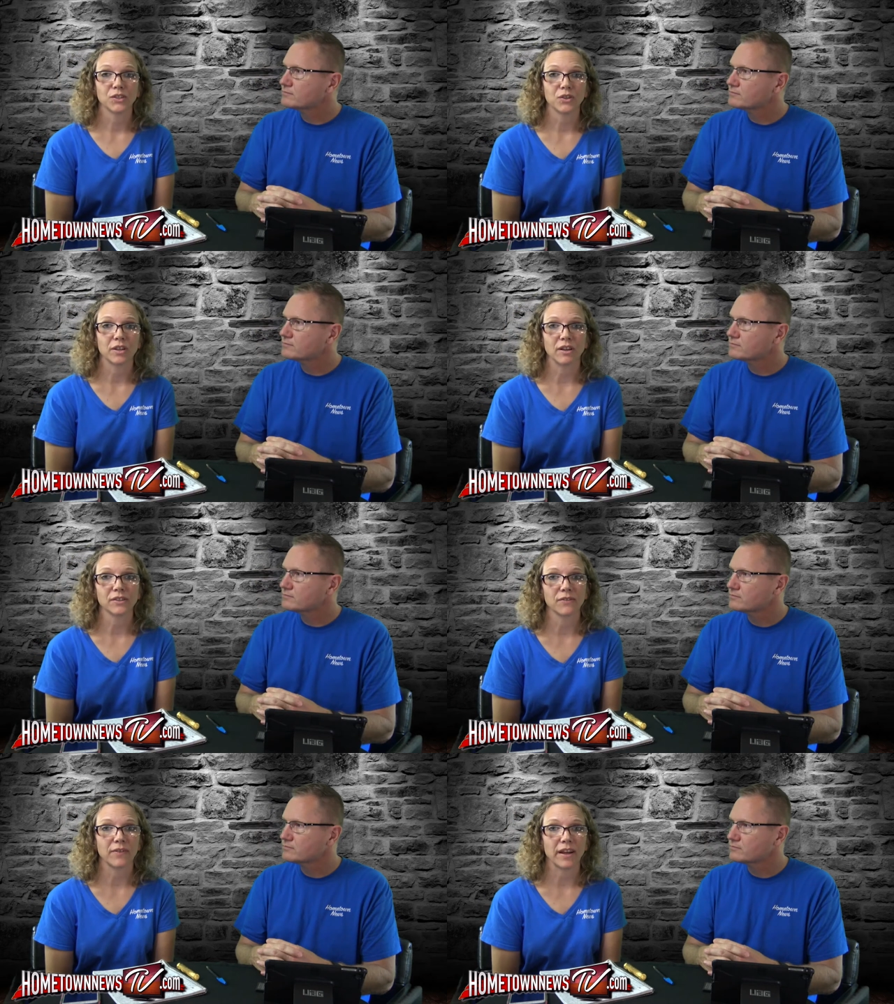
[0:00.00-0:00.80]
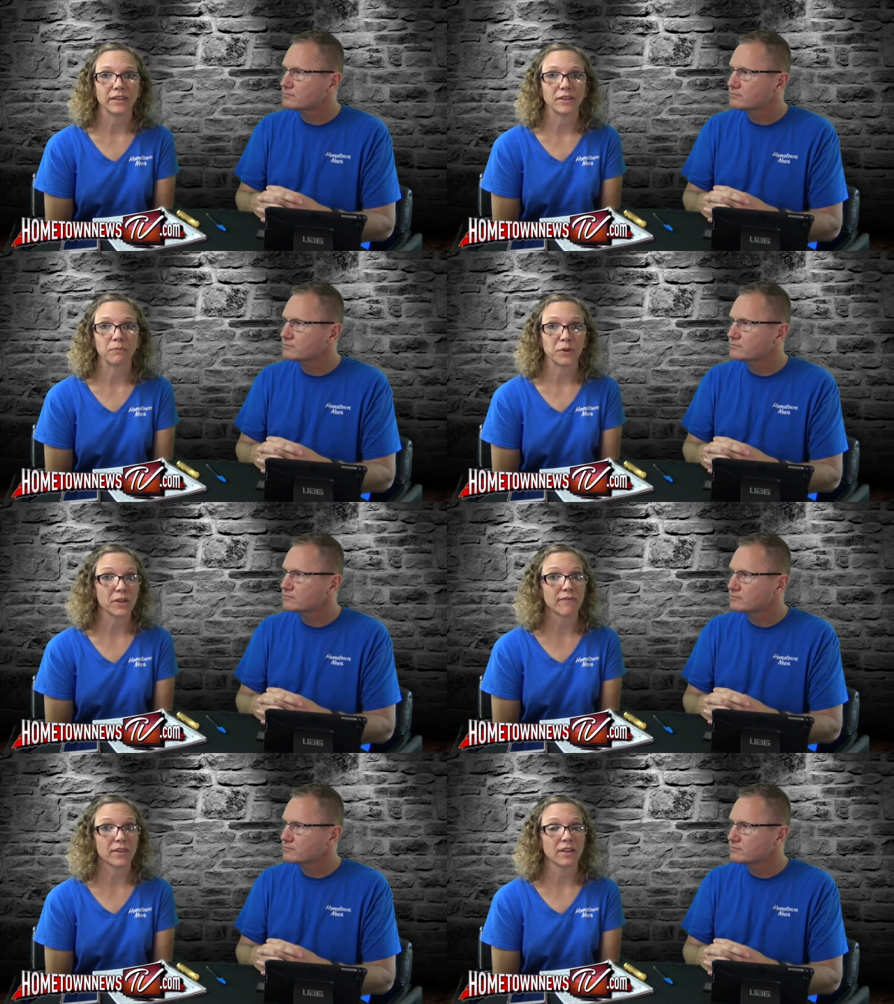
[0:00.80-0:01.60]
Speaker 1: you can also find the
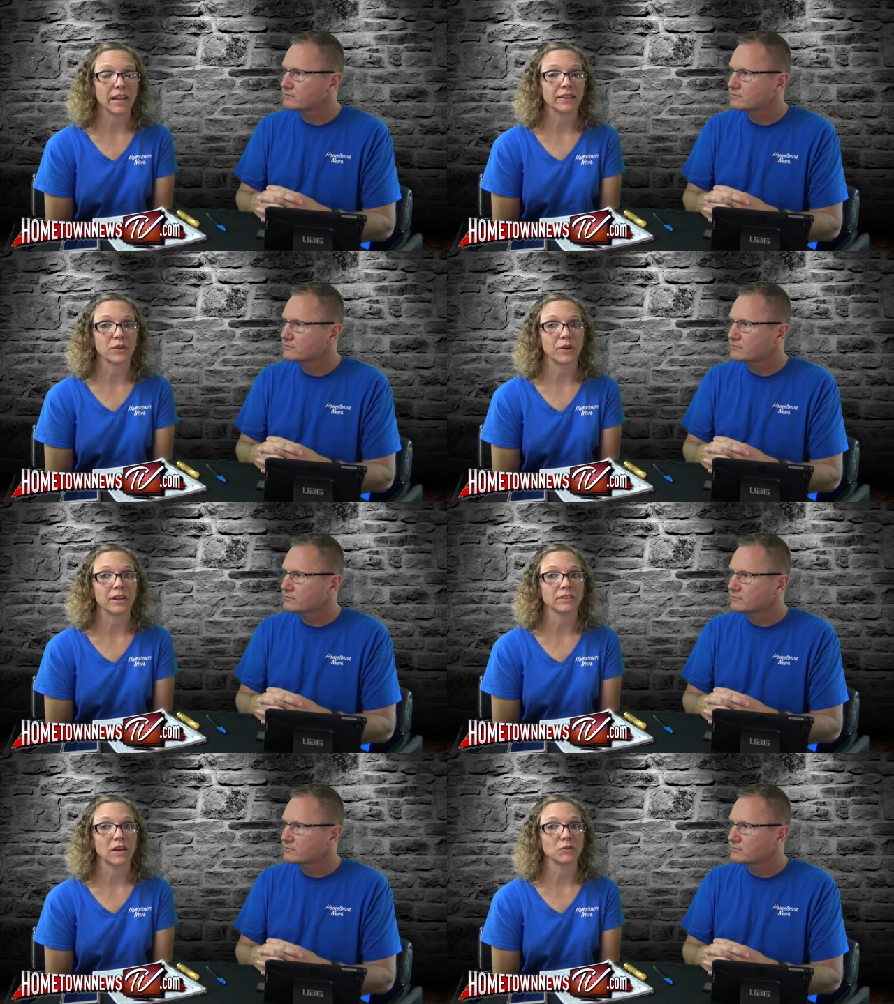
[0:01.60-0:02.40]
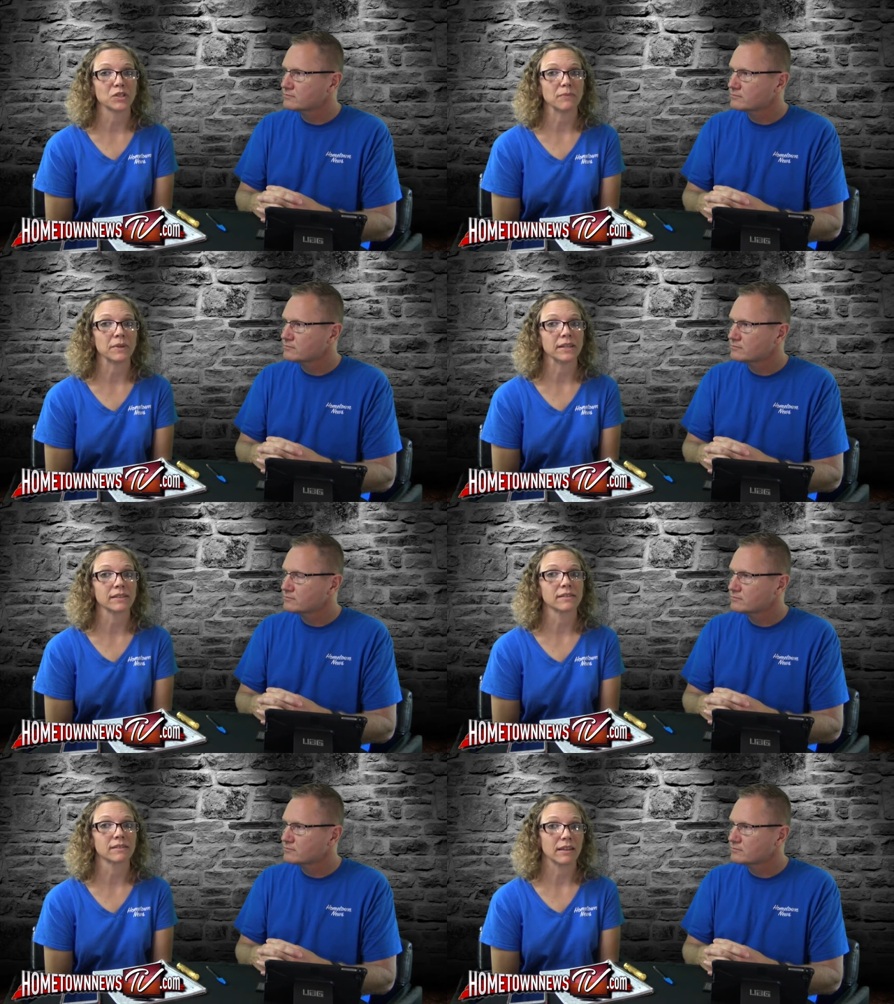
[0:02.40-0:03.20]
Burnhamville and the Grey Eagle Township
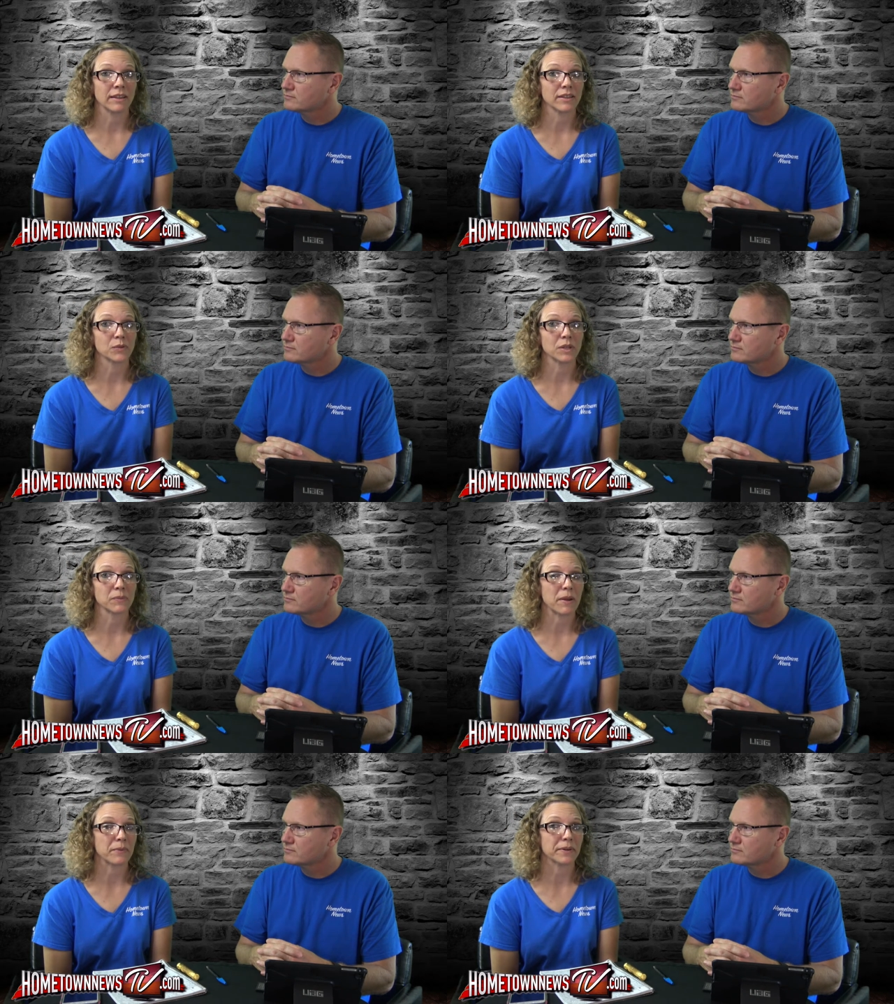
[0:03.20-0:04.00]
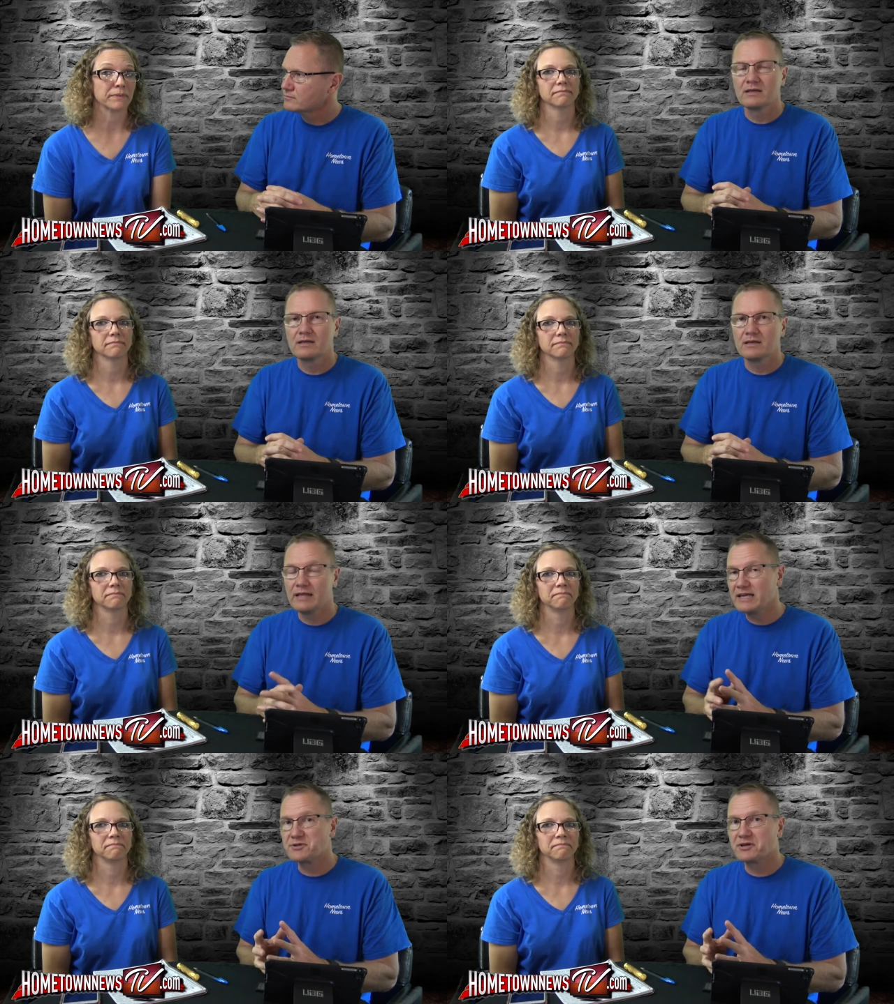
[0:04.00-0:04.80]
minutes in this week's paper.
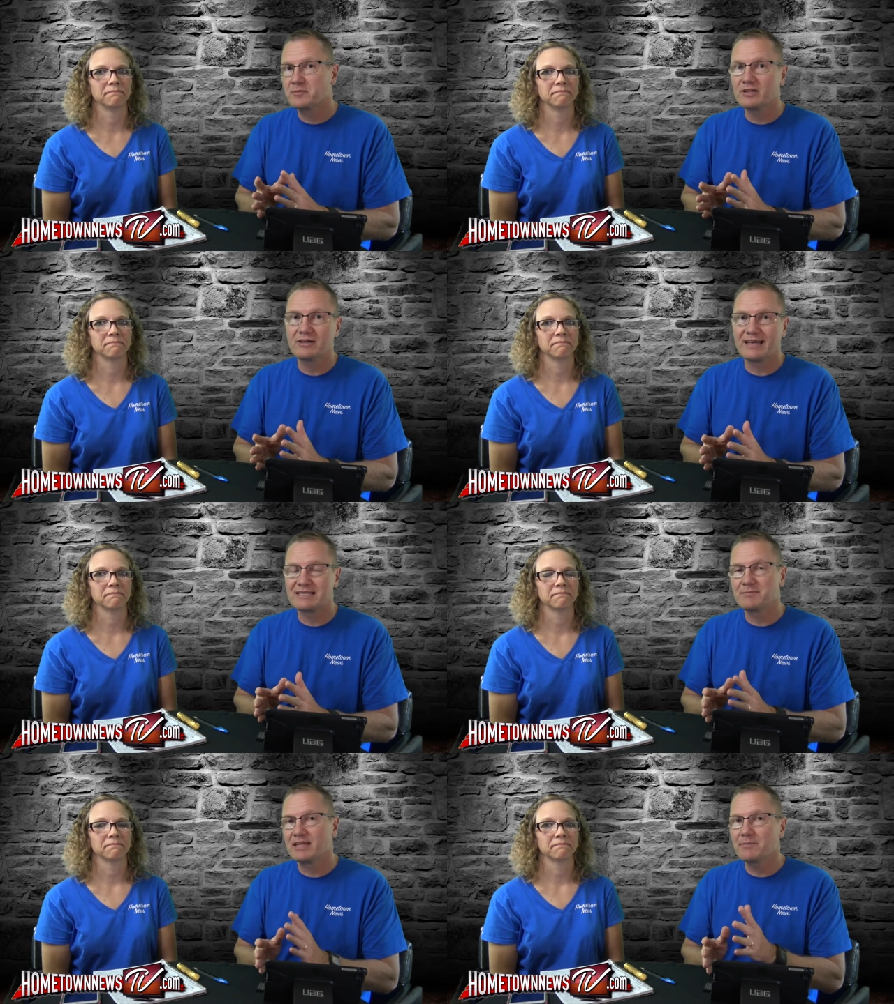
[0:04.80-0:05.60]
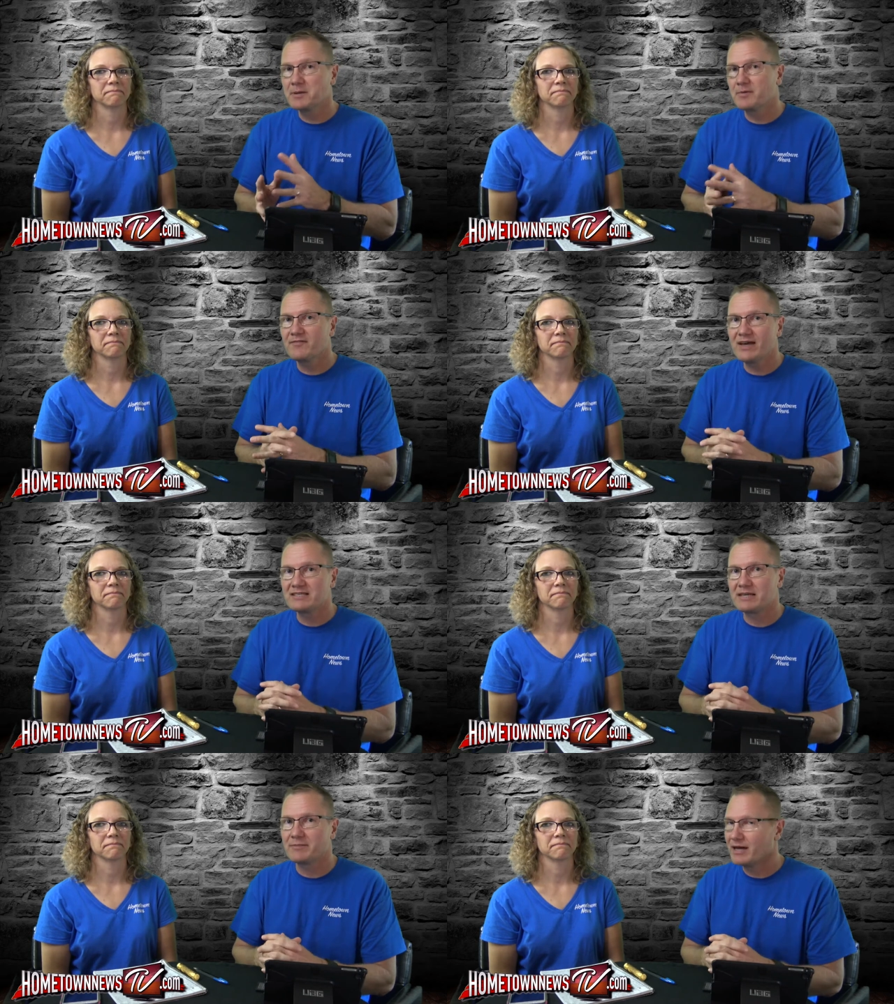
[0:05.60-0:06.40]
Speaker 2: Next, we're going to be looking at some of the upcoming
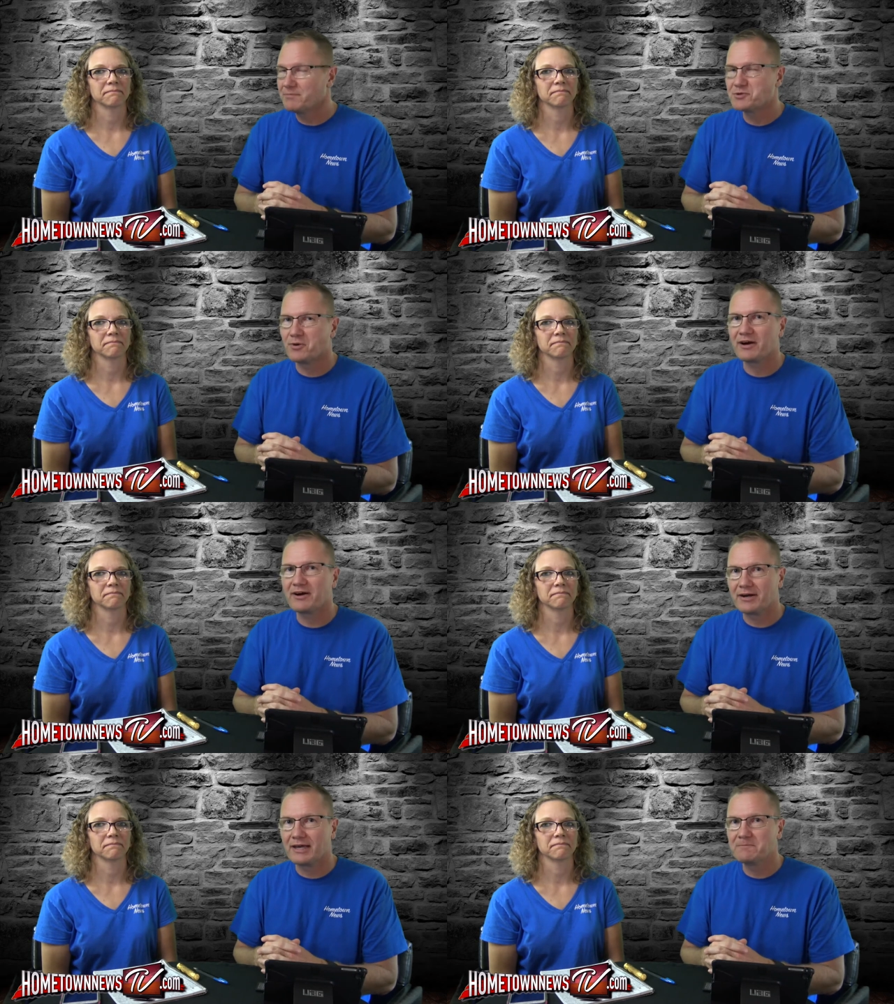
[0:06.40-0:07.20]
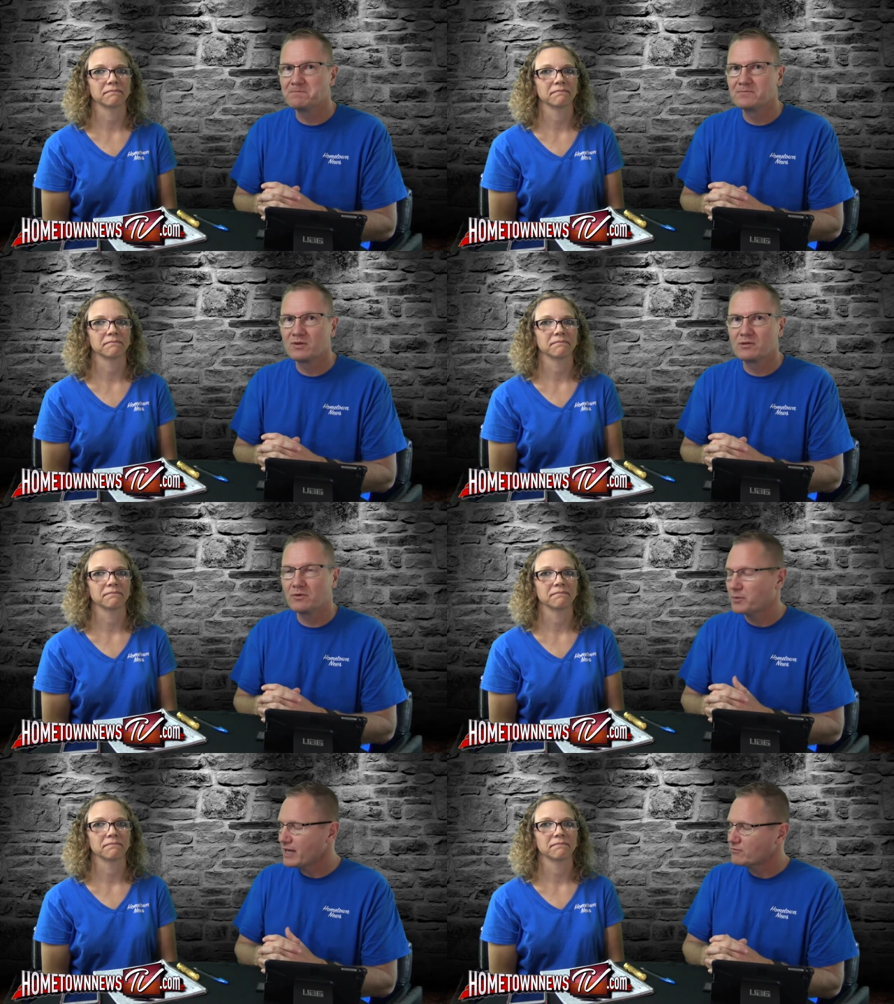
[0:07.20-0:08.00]
events coming up to our area.
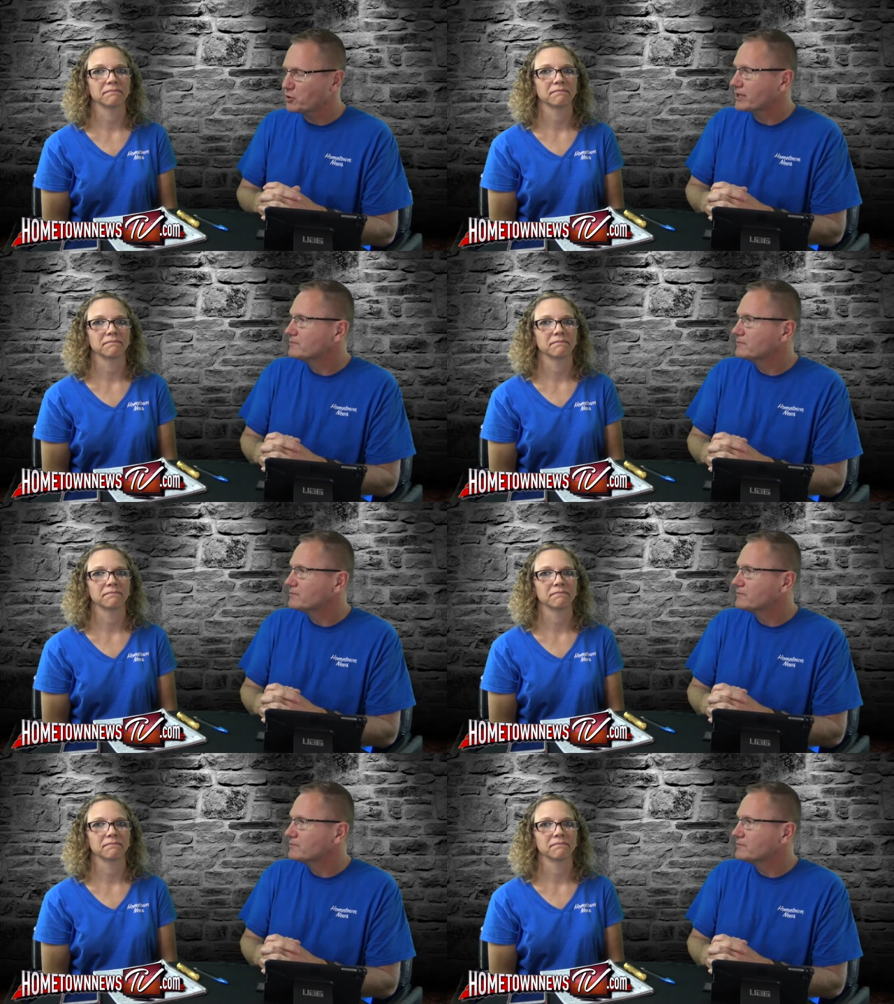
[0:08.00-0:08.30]
What do we have, Lori?